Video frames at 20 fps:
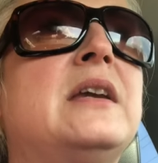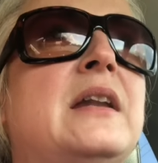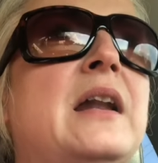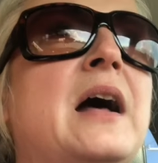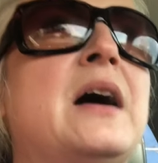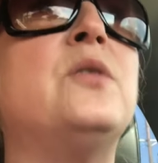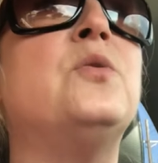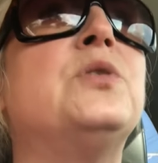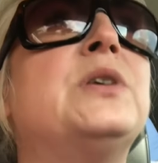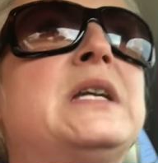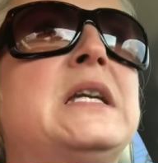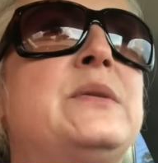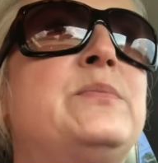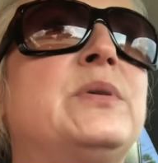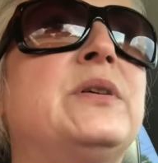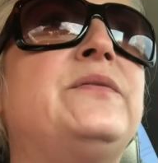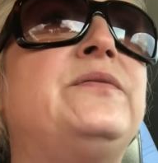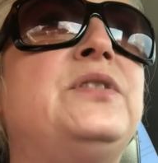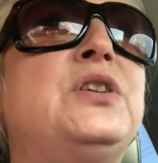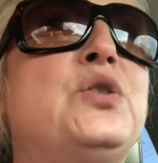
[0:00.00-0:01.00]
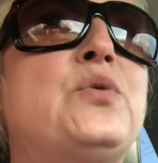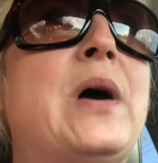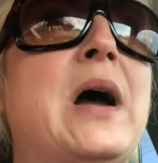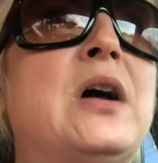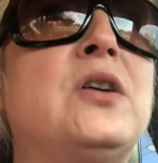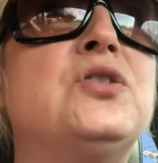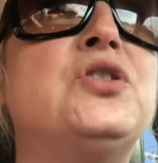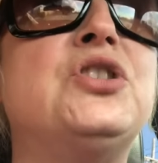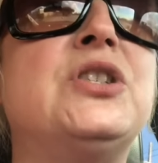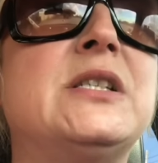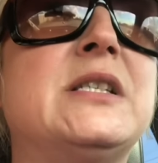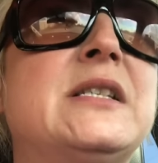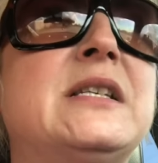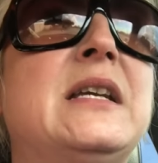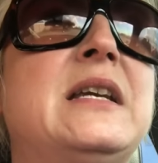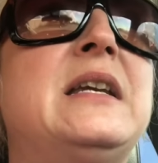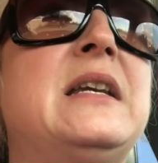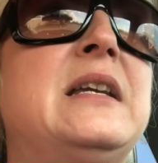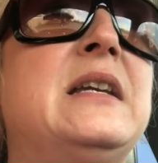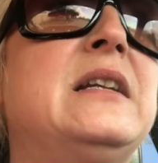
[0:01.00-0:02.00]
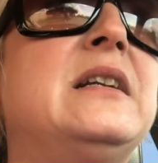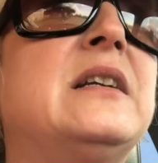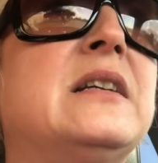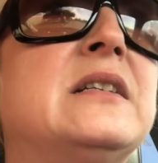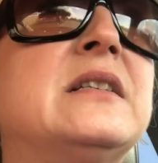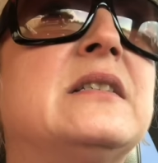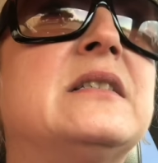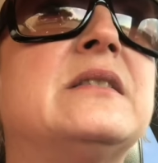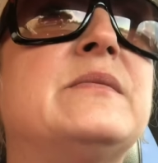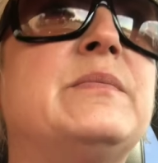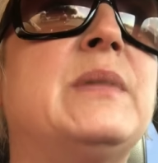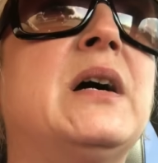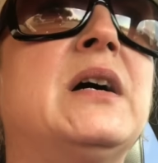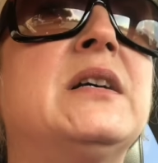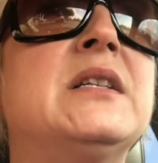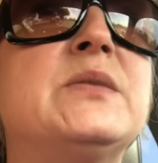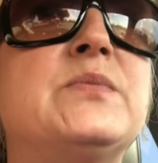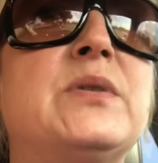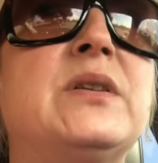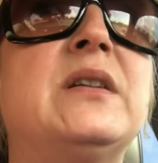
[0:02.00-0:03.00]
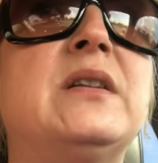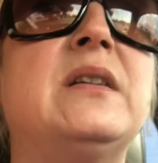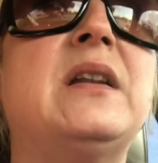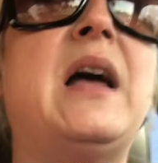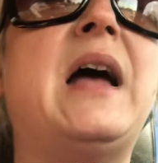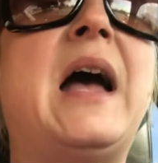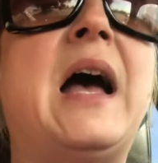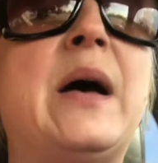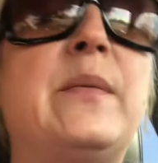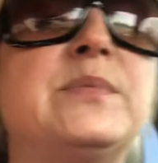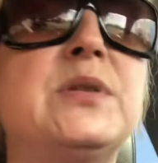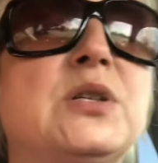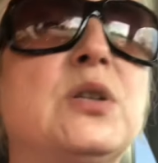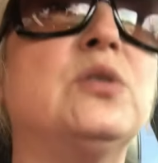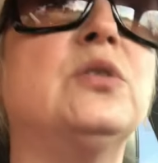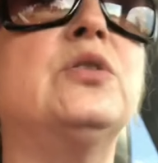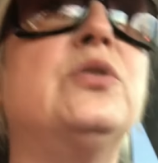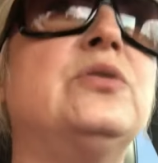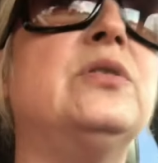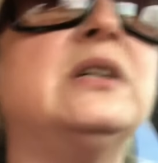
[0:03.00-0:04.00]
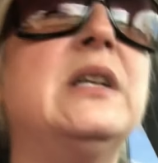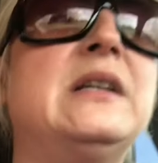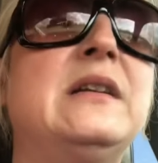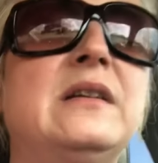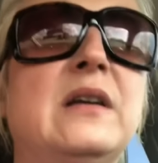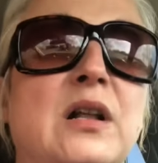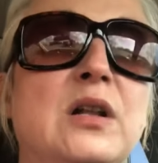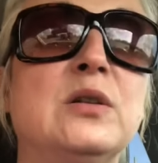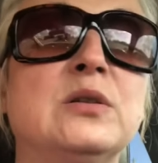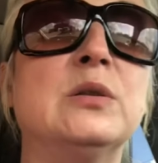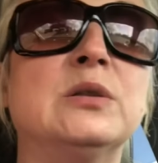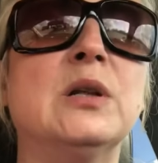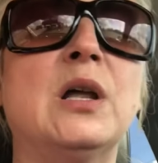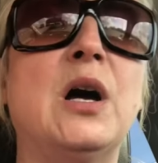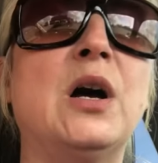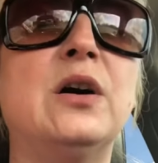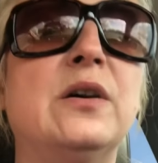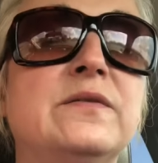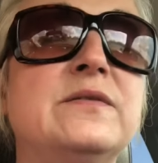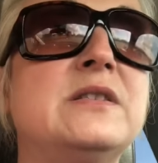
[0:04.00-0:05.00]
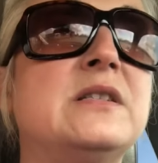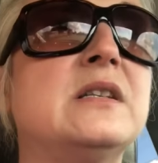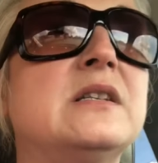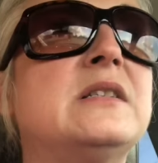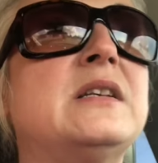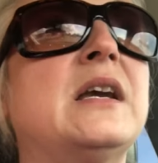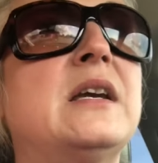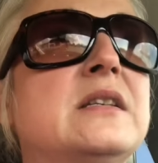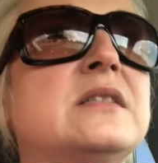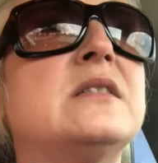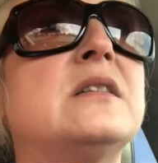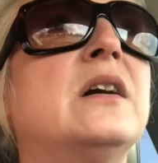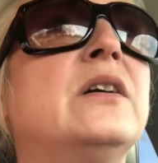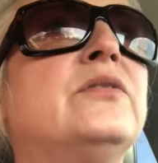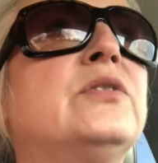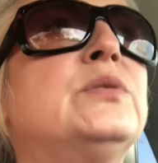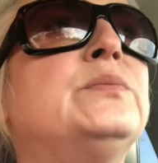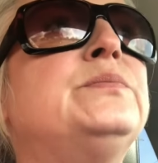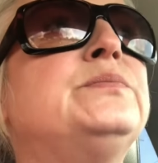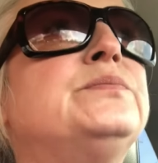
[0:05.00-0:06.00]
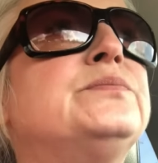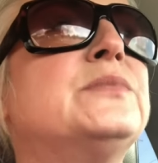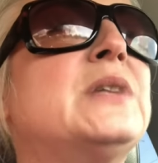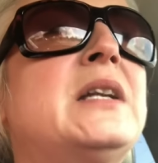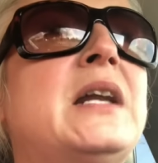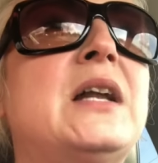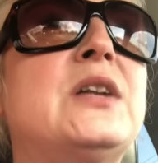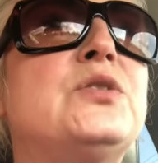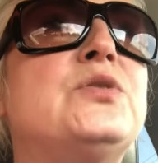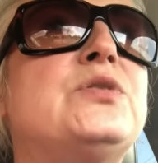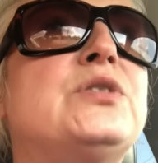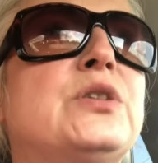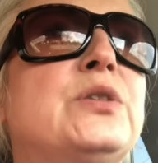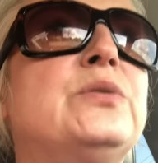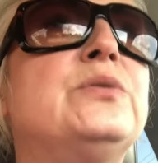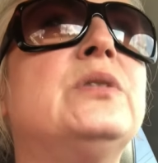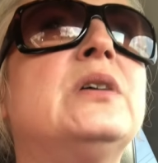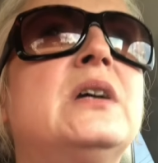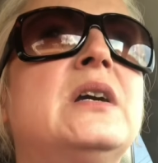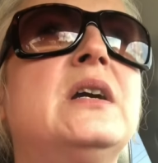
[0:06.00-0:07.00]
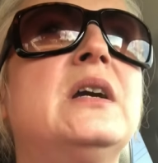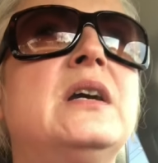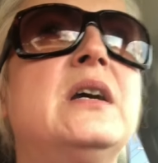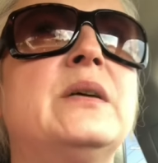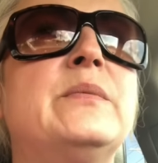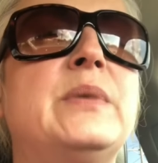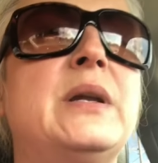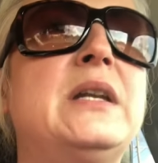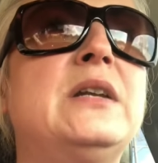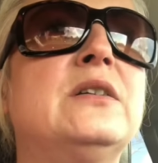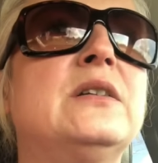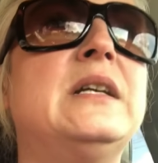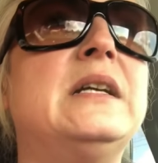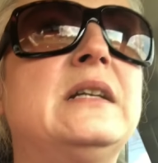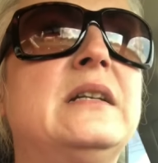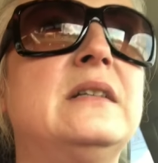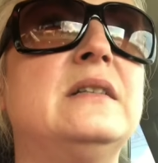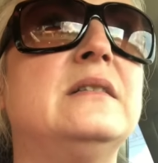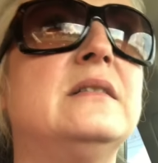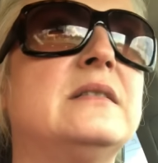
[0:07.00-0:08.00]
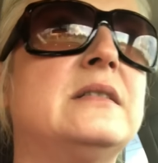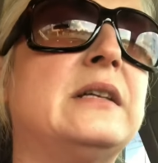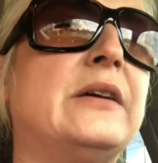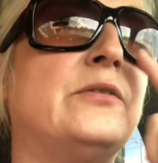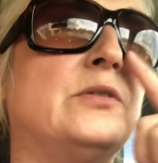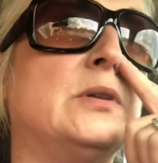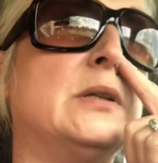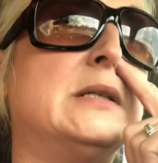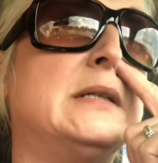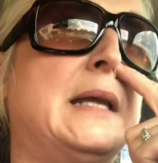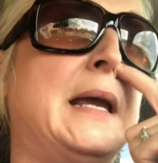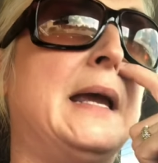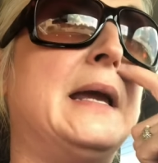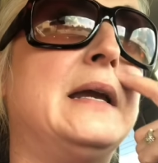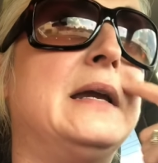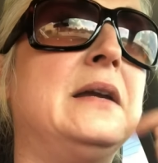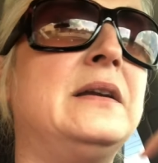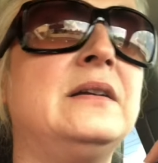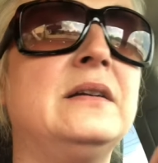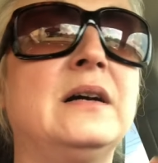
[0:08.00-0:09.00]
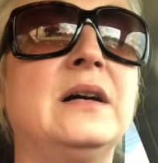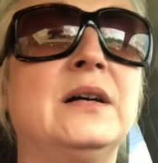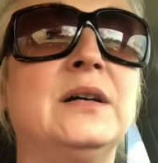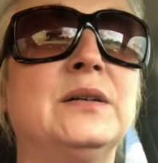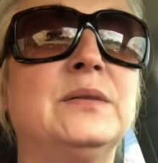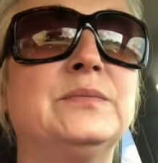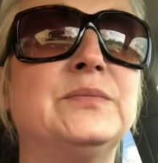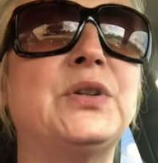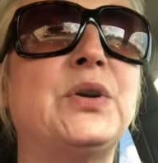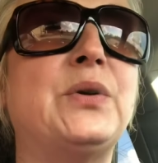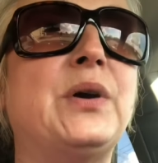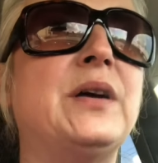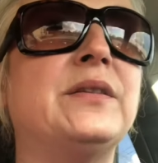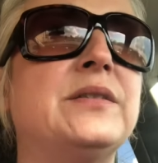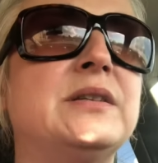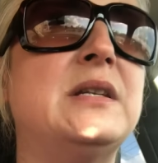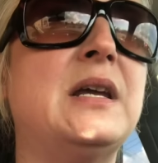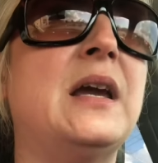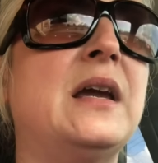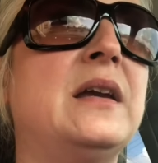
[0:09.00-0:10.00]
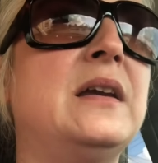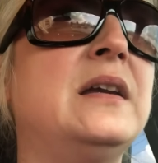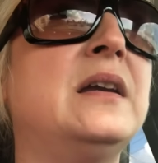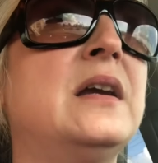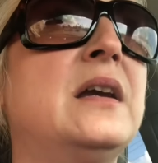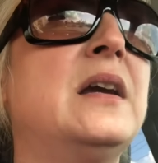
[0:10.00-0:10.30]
I will keep a few out just to eat because my husband absolutely loves the taste of them, and I do too, but he'll eat several a day throughout the day.